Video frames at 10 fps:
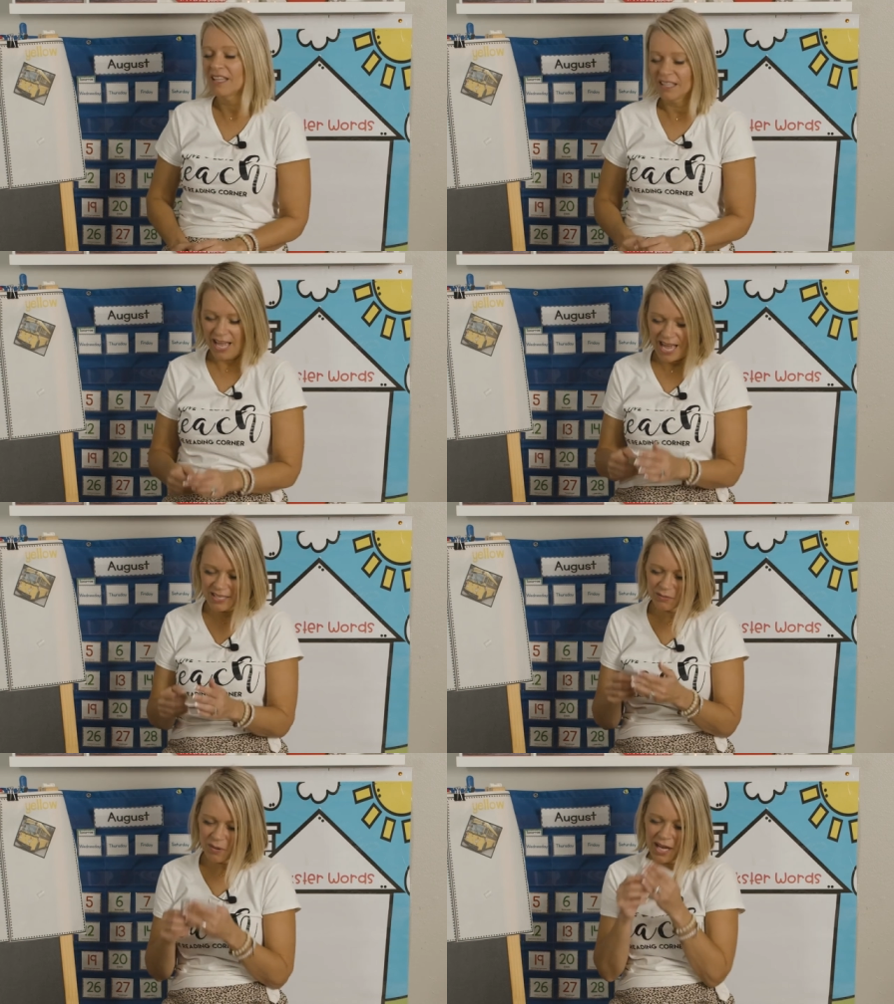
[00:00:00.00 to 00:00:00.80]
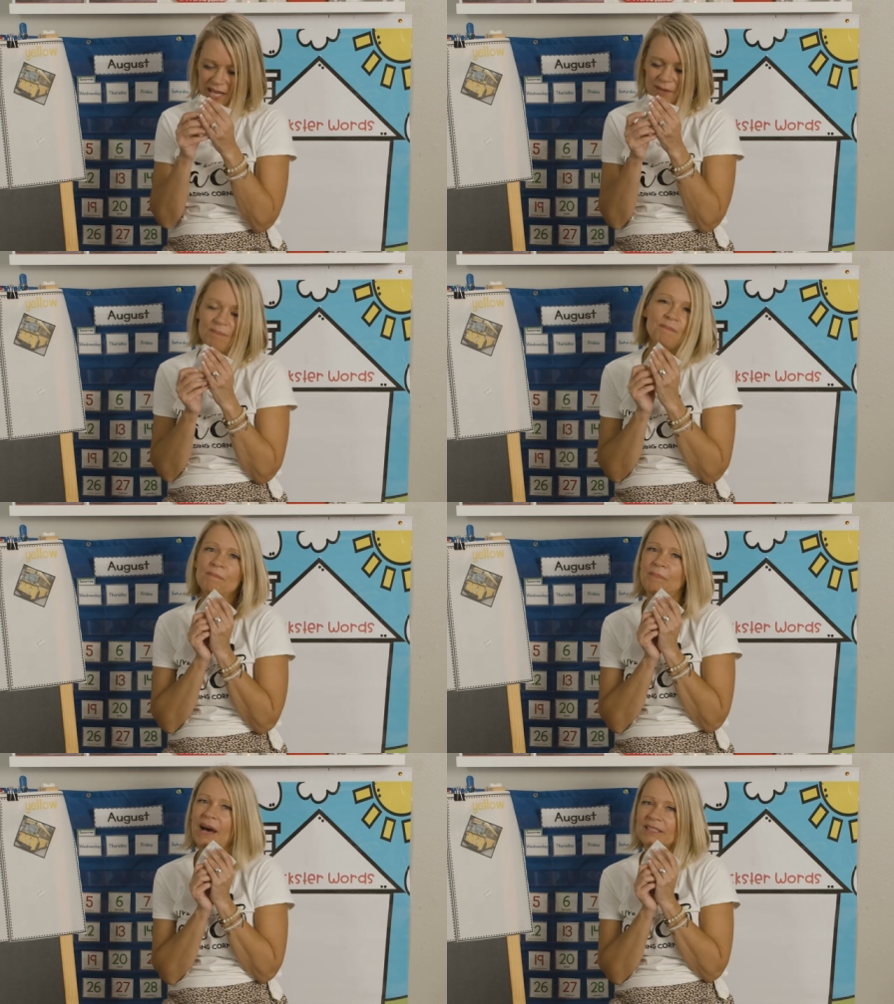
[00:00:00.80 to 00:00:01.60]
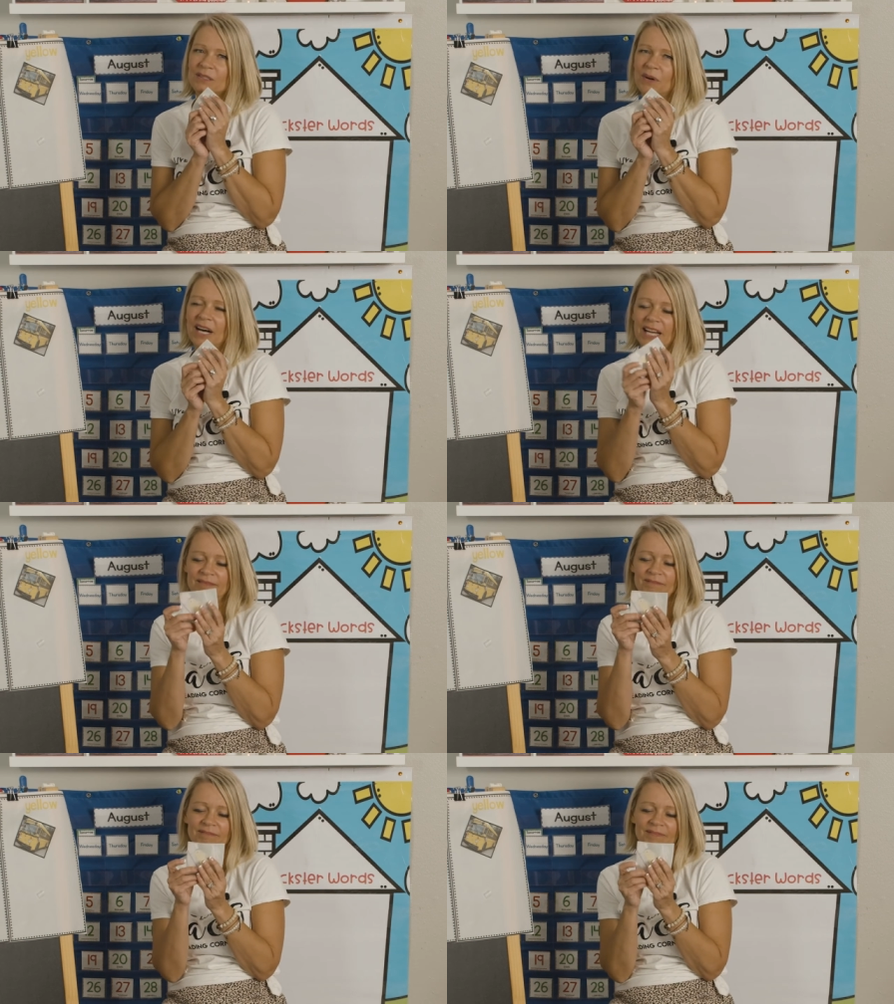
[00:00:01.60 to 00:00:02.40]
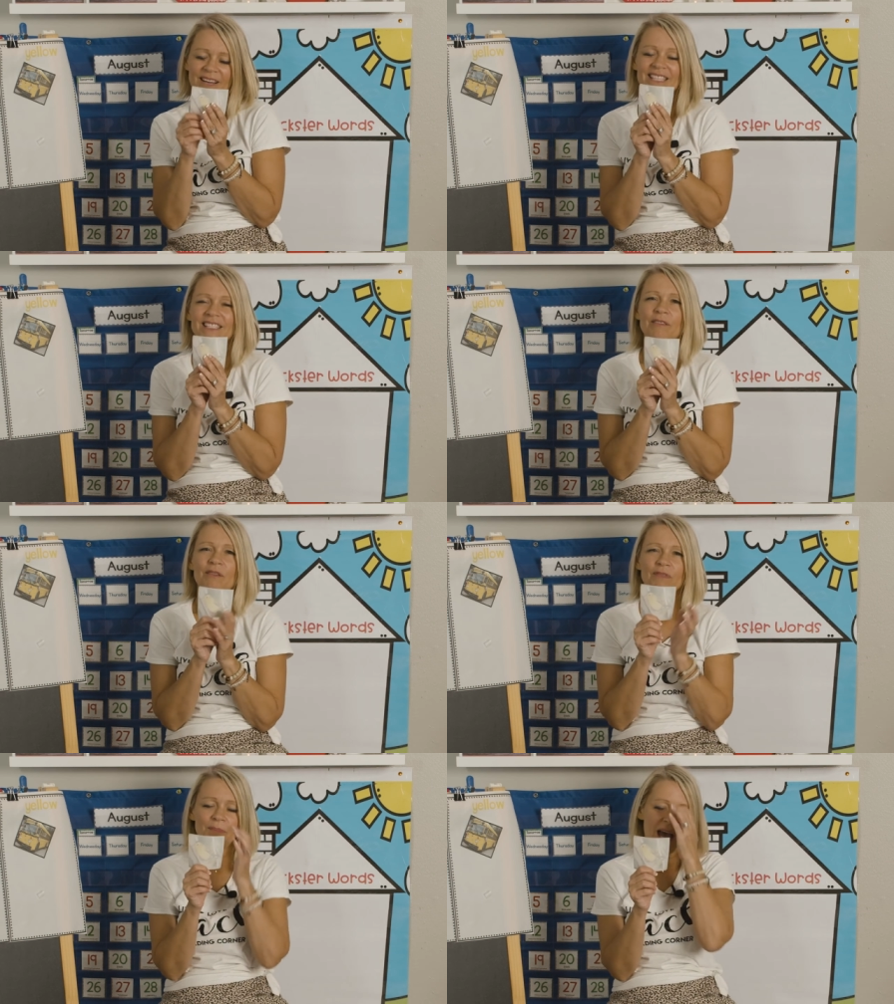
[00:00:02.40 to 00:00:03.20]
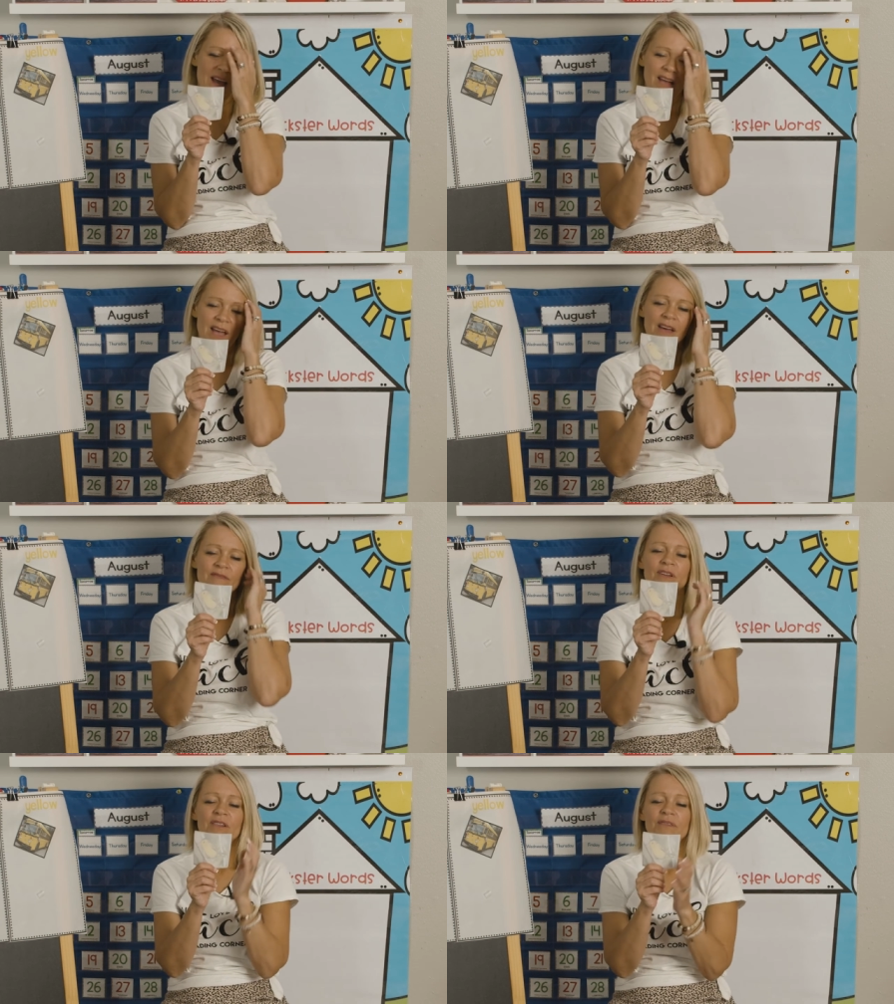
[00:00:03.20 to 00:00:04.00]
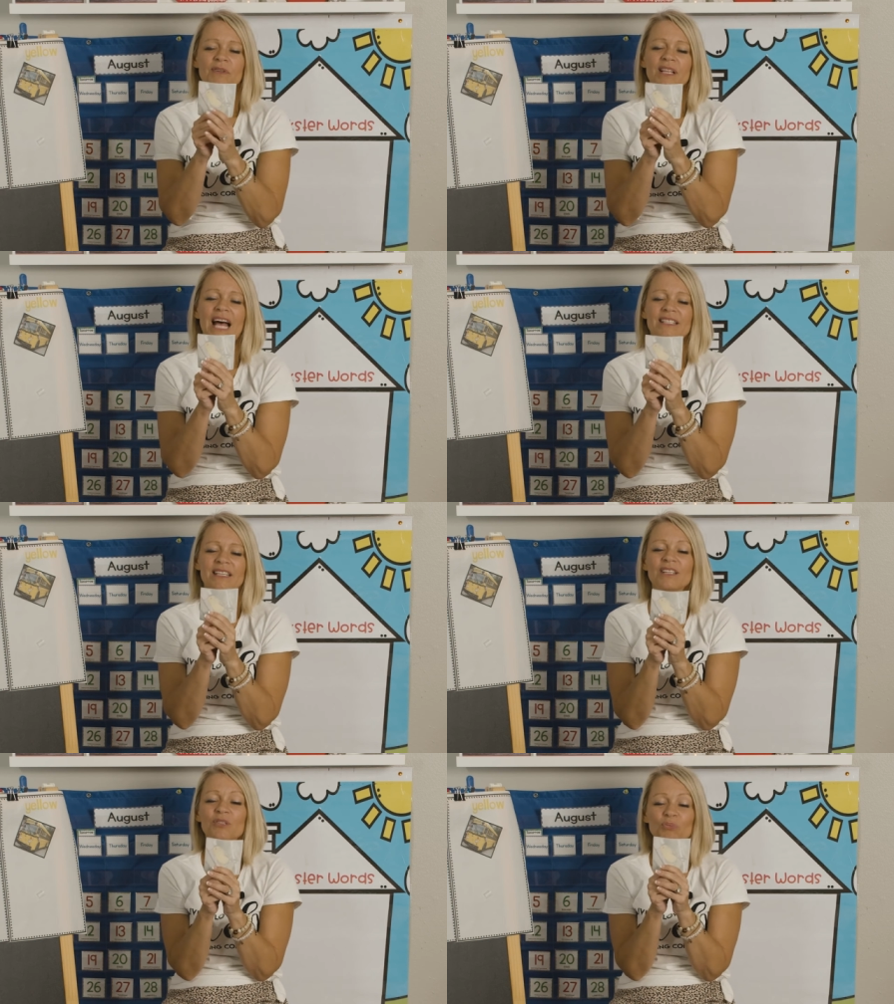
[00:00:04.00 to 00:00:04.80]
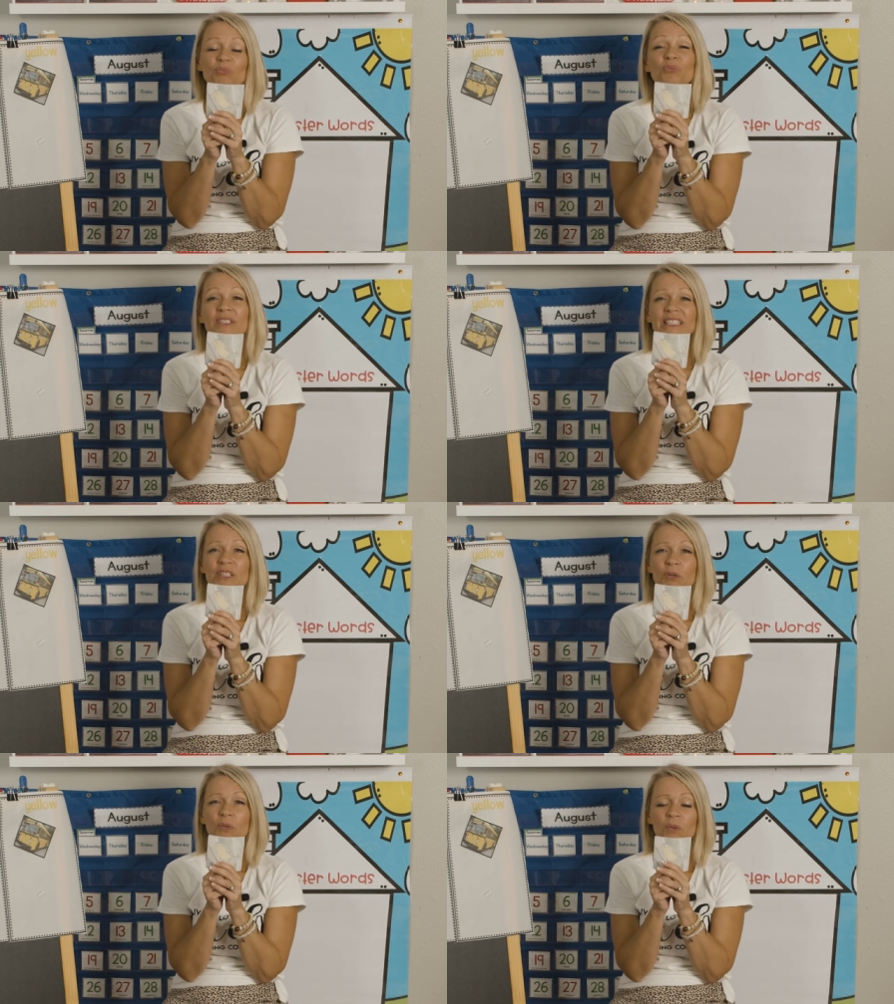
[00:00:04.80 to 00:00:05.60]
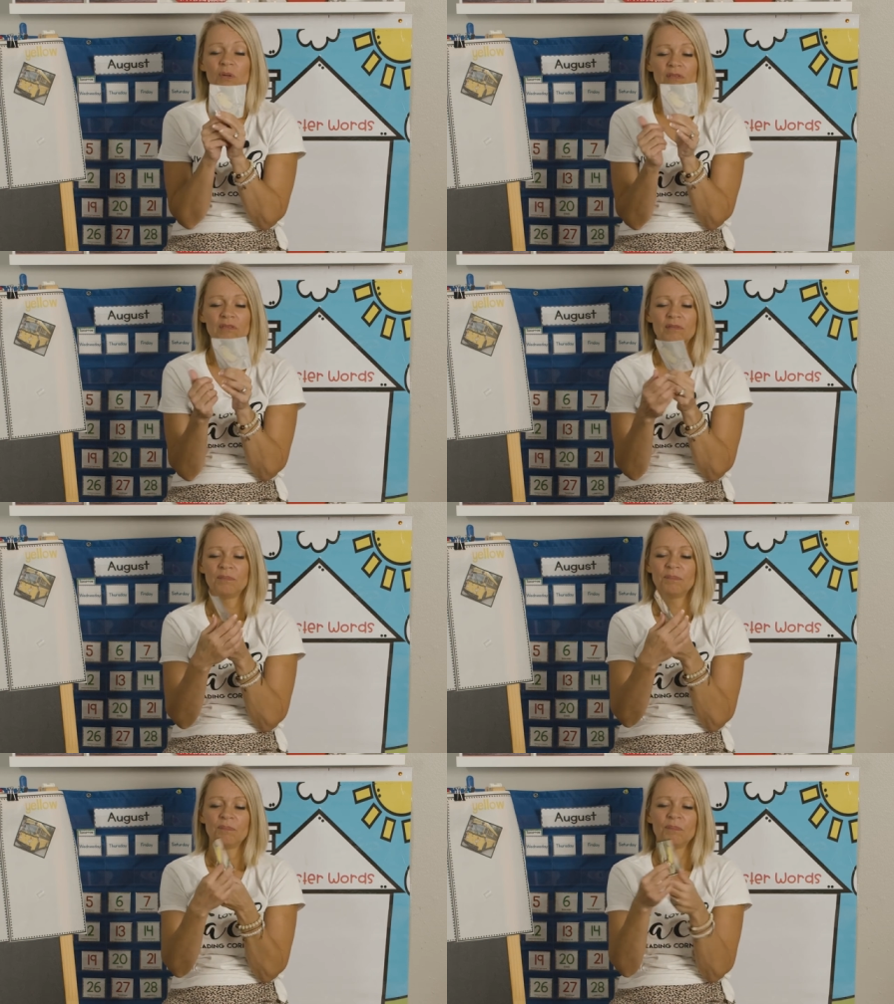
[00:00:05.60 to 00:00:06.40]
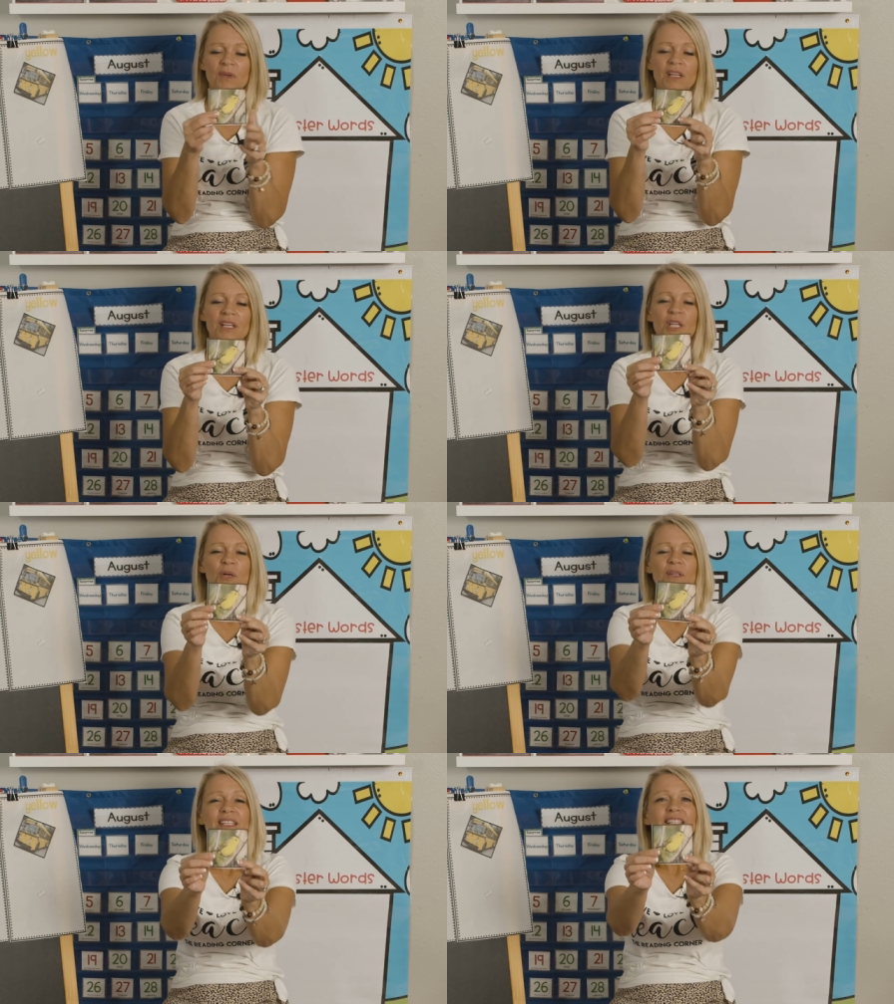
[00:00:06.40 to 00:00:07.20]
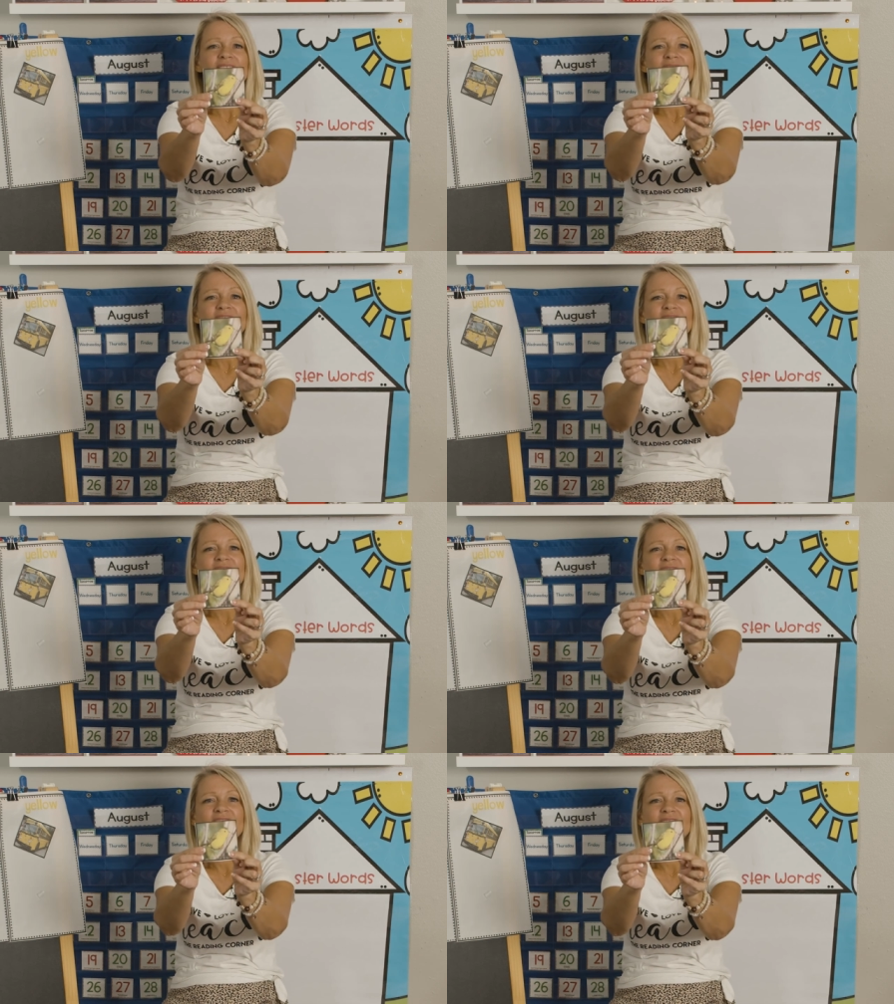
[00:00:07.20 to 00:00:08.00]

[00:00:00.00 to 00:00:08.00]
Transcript: The last one, best one. I saved it for back for, for last because it's really cool. You know what this is?